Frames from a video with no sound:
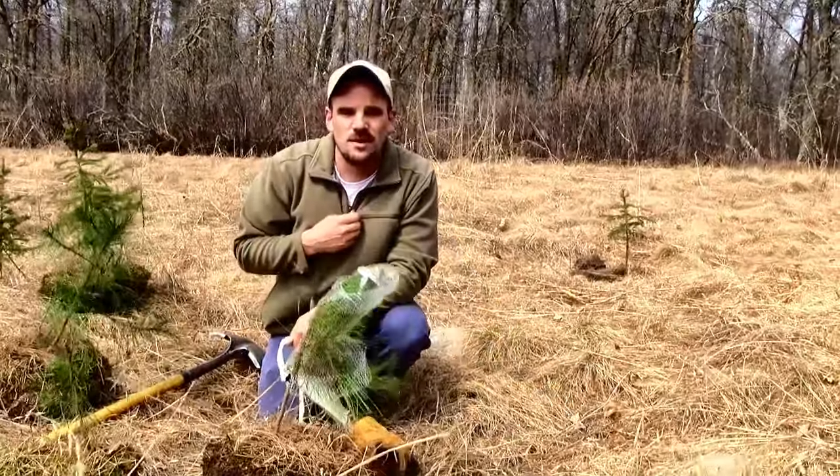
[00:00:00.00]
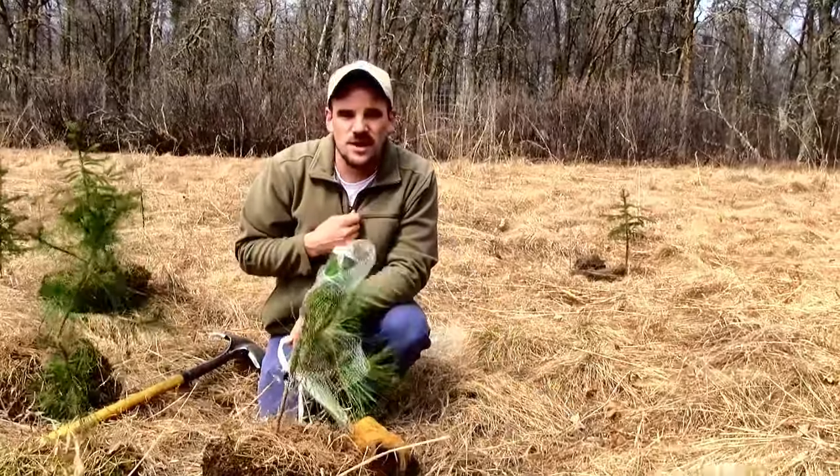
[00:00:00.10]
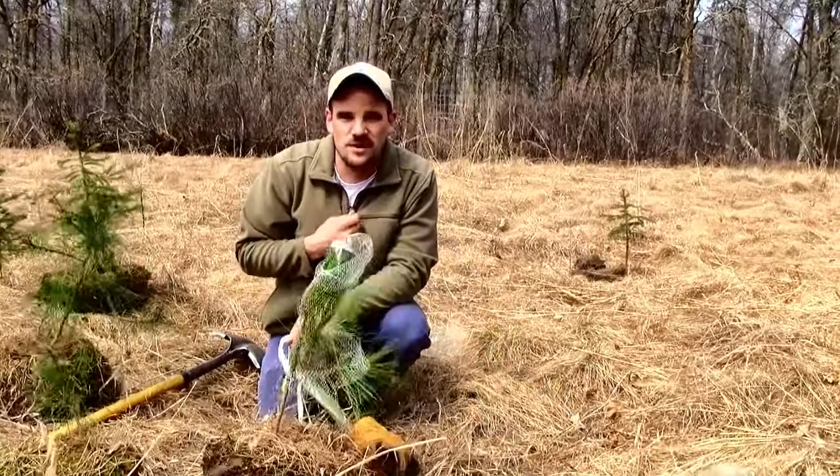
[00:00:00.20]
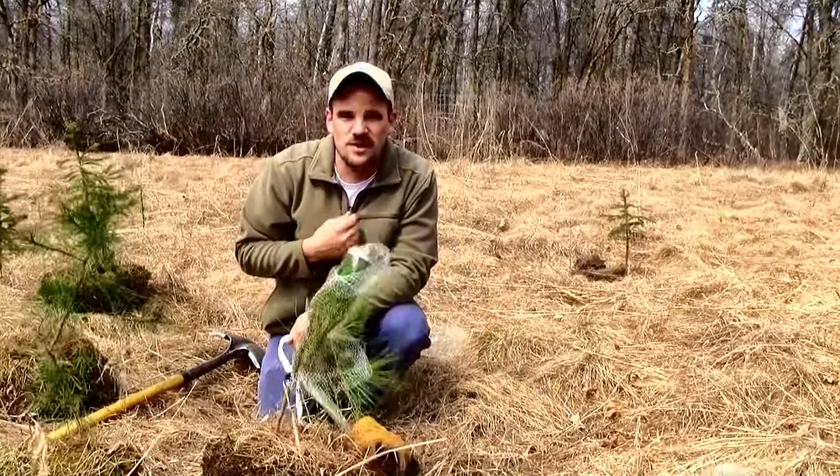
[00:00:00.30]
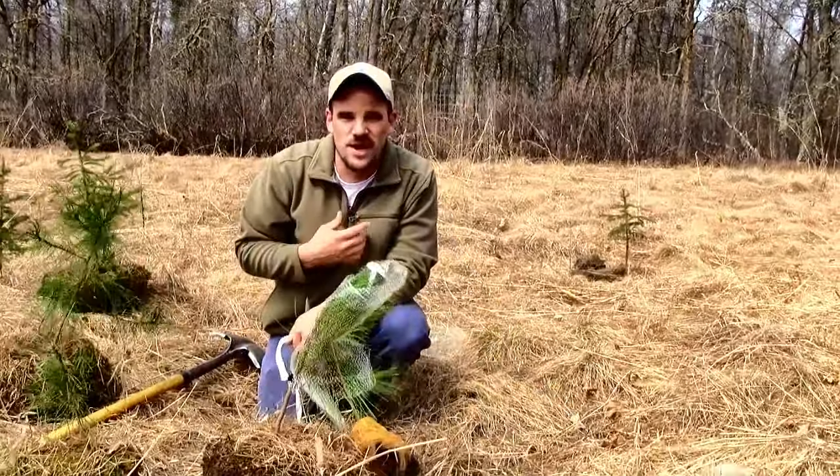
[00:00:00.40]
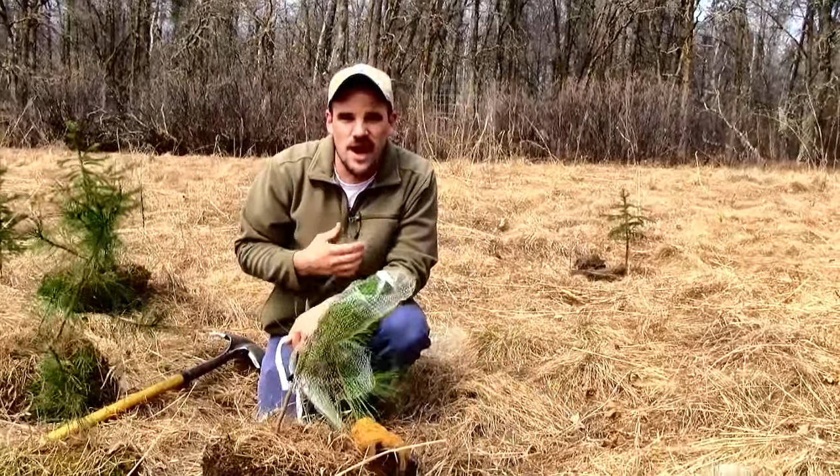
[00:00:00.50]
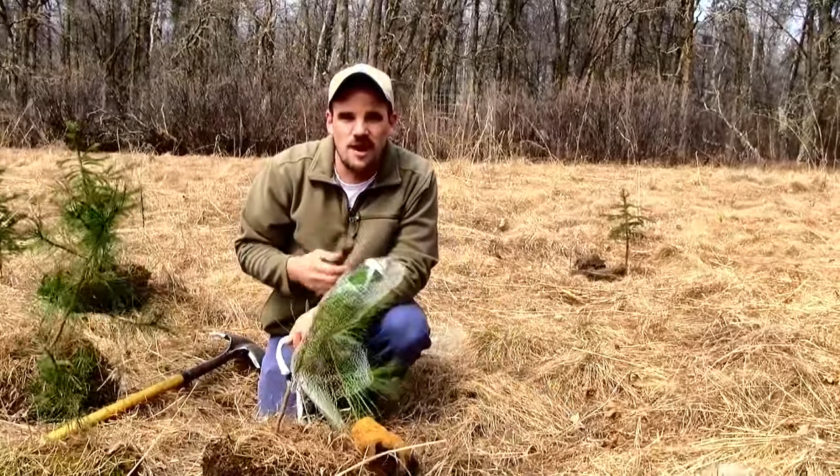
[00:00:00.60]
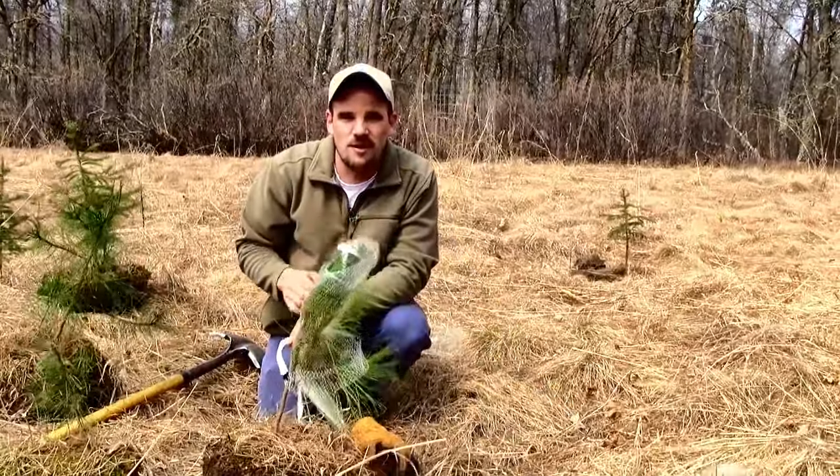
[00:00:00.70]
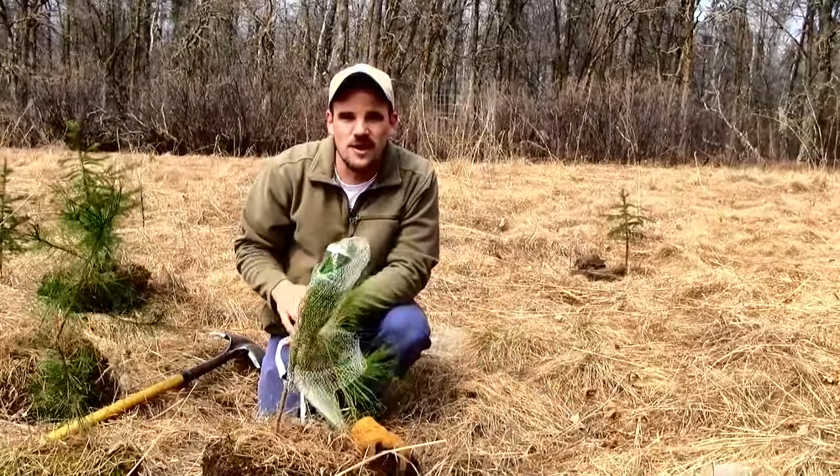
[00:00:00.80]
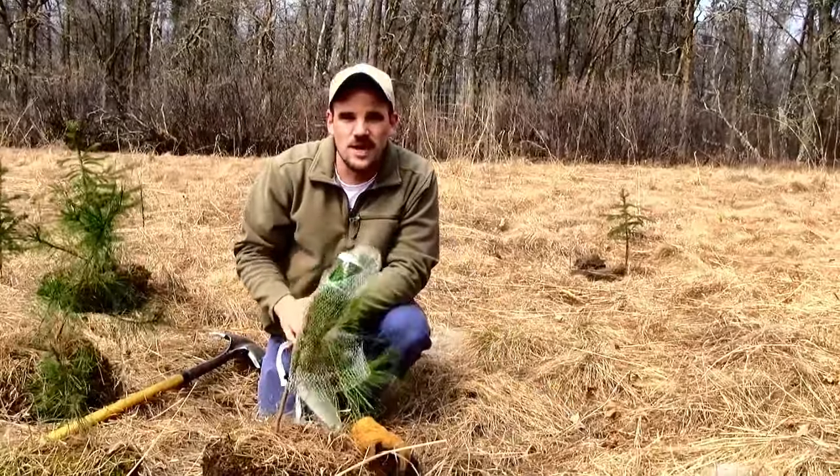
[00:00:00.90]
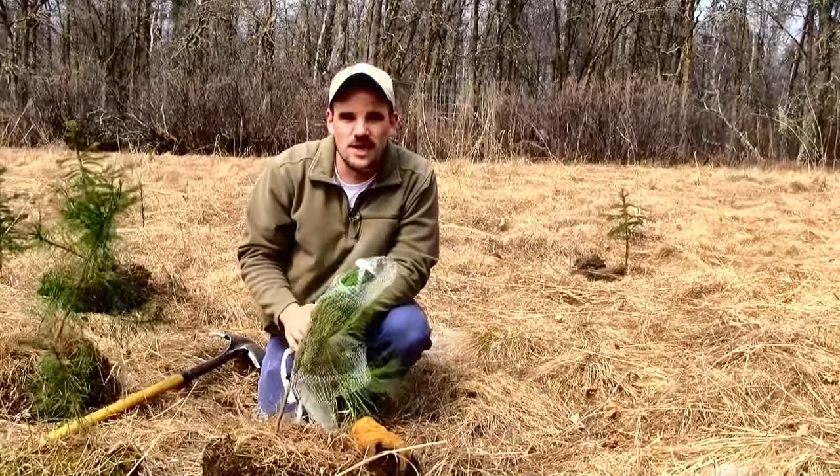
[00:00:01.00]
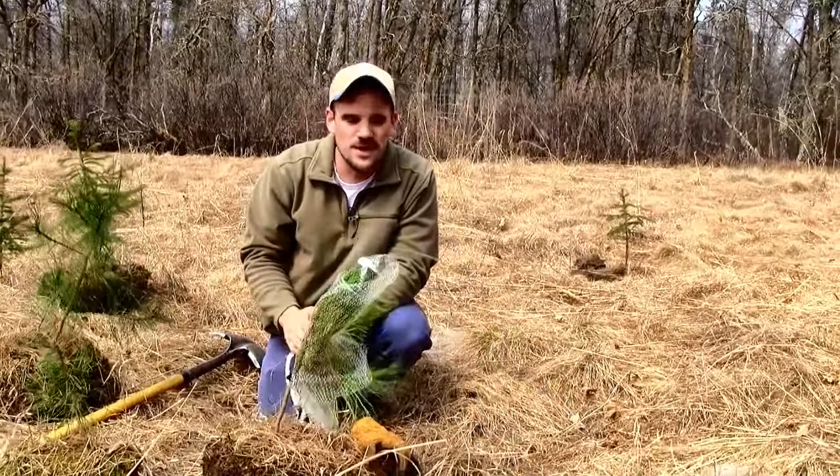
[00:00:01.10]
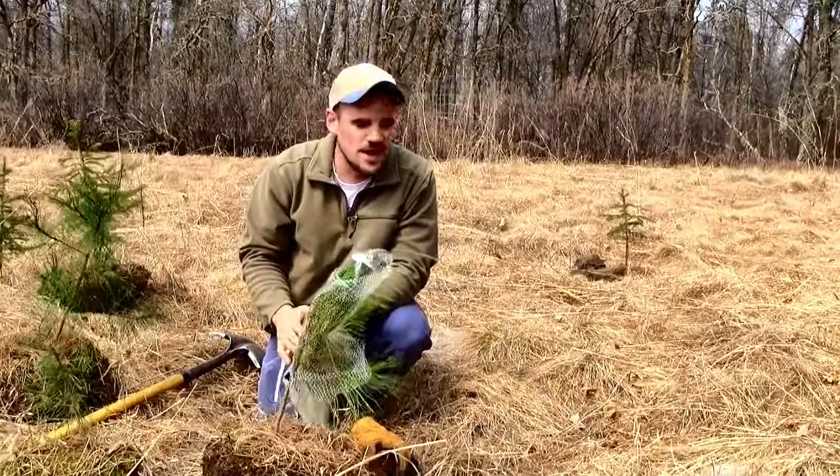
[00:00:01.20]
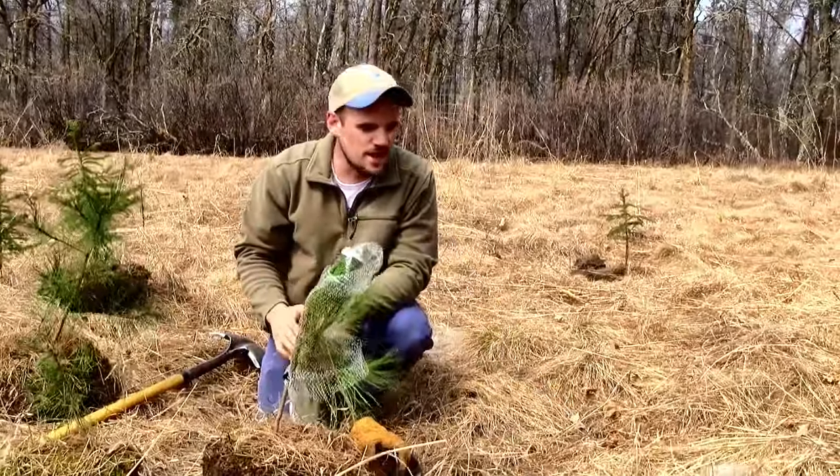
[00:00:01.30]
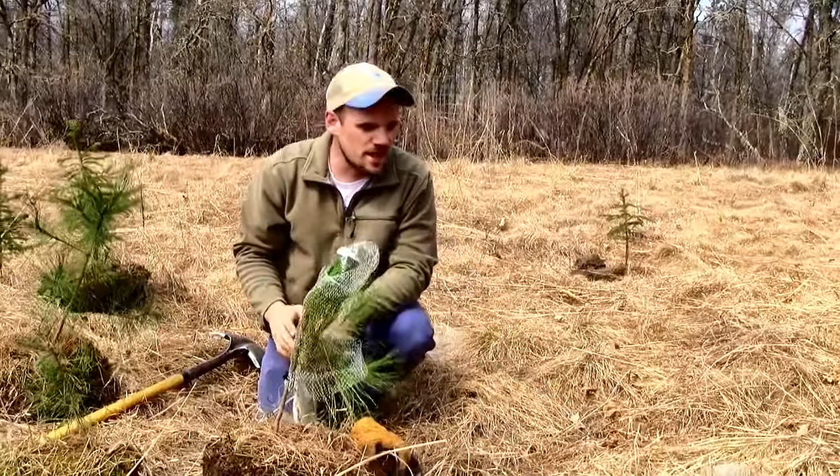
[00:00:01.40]
even now in
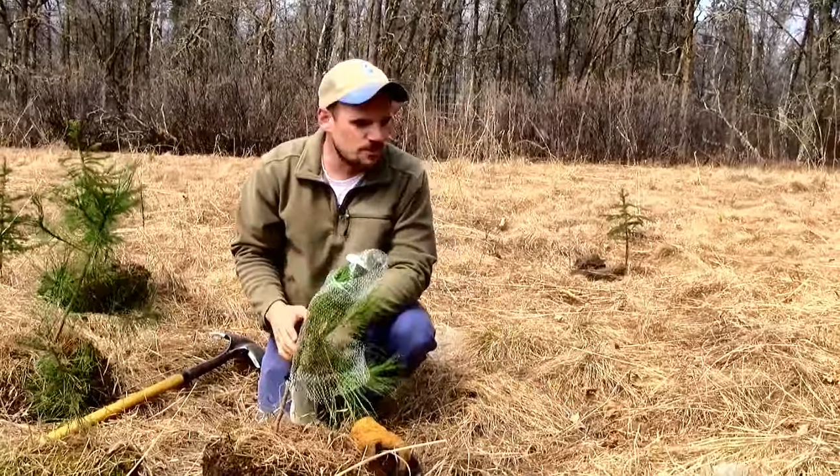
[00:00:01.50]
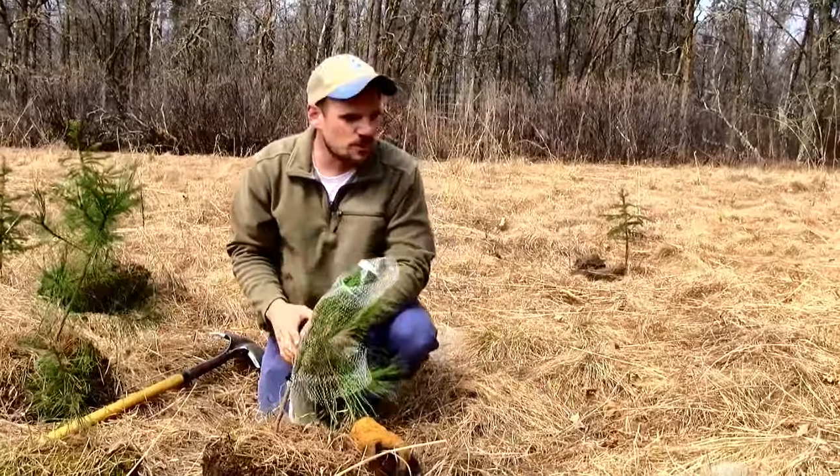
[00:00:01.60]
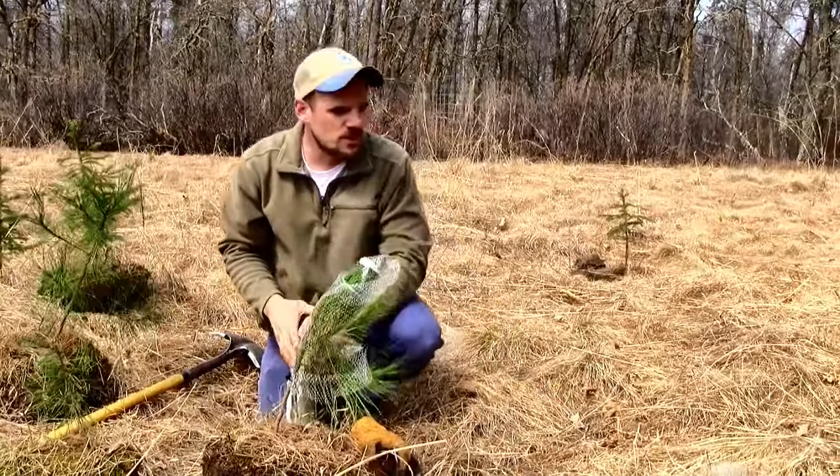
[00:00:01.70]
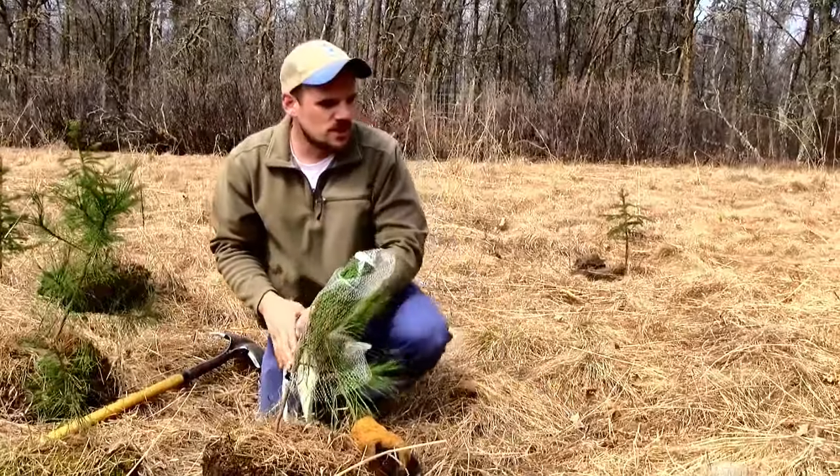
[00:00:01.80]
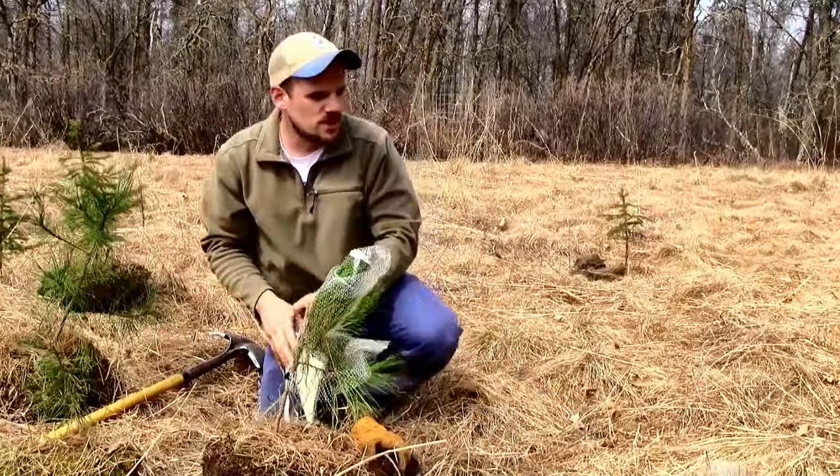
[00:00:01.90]
late April,